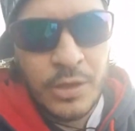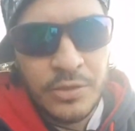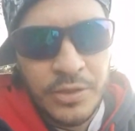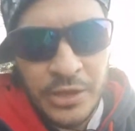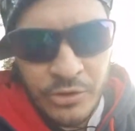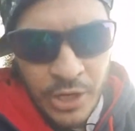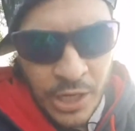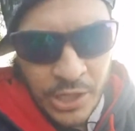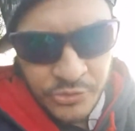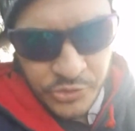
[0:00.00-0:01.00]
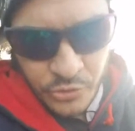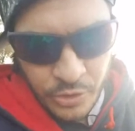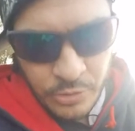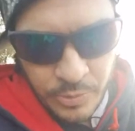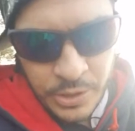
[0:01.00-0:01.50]
Thank you guys for
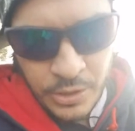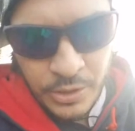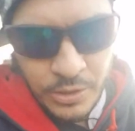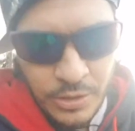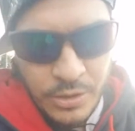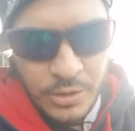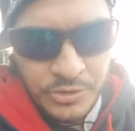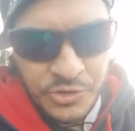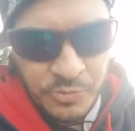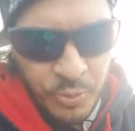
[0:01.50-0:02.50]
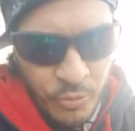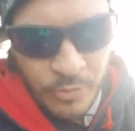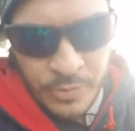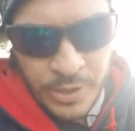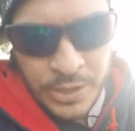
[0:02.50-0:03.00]
joining me. Support
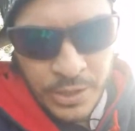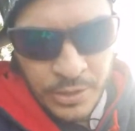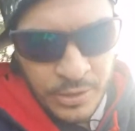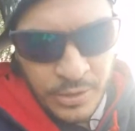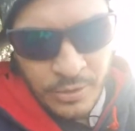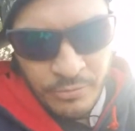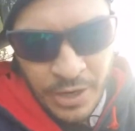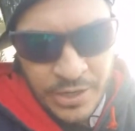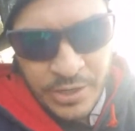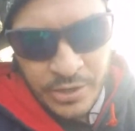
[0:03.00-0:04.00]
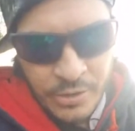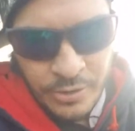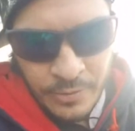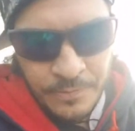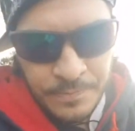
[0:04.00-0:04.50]
me right
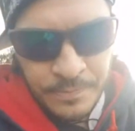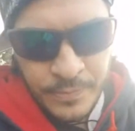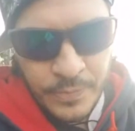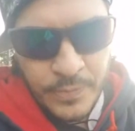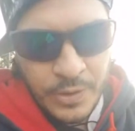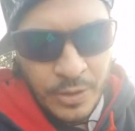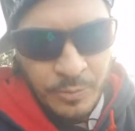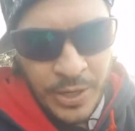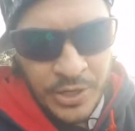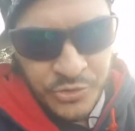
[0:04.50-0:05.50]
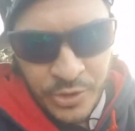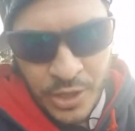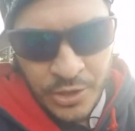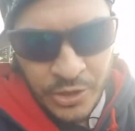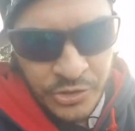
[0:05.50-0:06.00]
here on
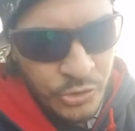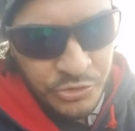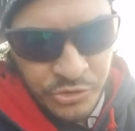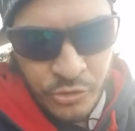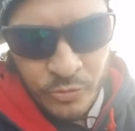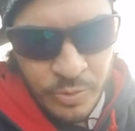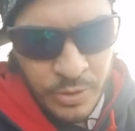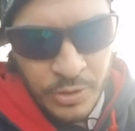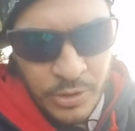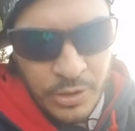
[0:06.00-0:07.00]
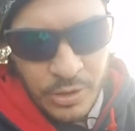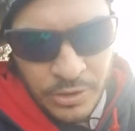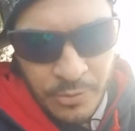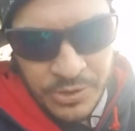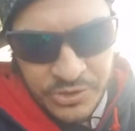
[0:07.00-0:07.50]
Patreon, on YouTube,
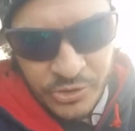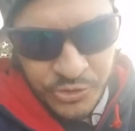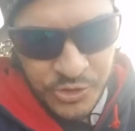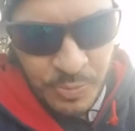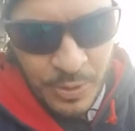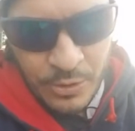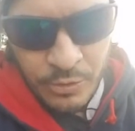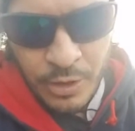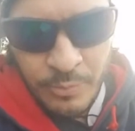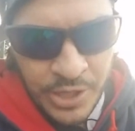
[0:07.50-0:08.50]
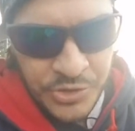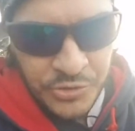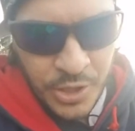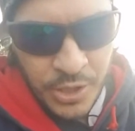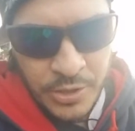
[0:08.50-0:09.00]
The Mystical Spiral on
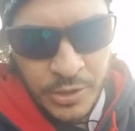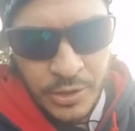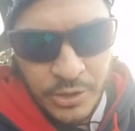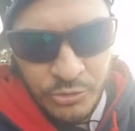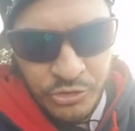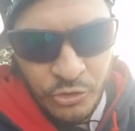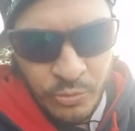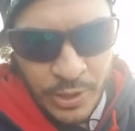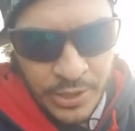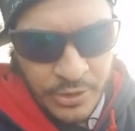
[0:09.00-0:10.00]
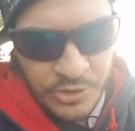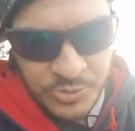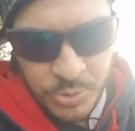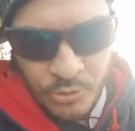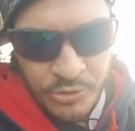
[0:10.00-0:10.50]
Patreon, YouTube, right here,
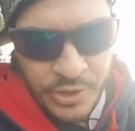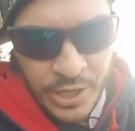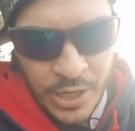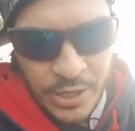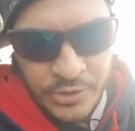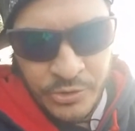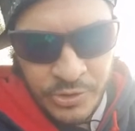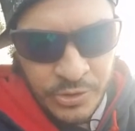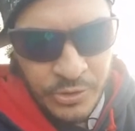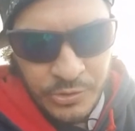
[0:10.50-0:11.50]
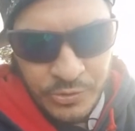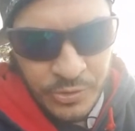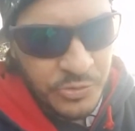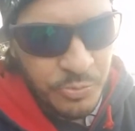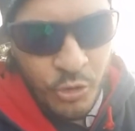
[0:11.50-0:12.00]
Exploring the Ka. You can
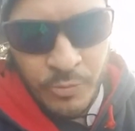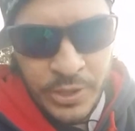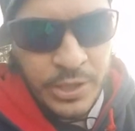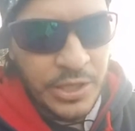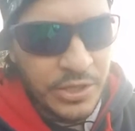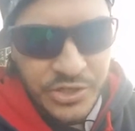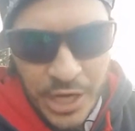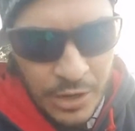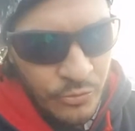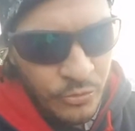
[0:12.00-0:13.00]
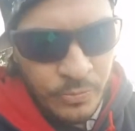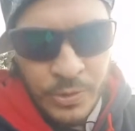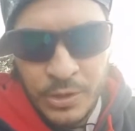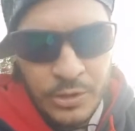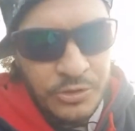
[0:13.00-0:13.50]
support me in the chat room,
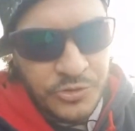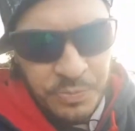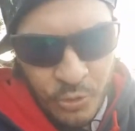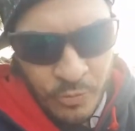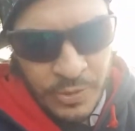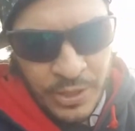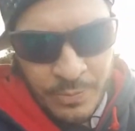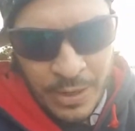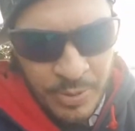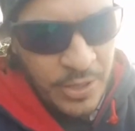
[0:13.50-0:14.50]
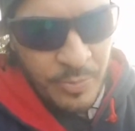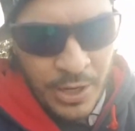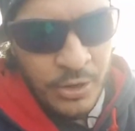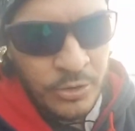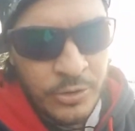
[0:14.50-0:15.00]
support me at my PayPal,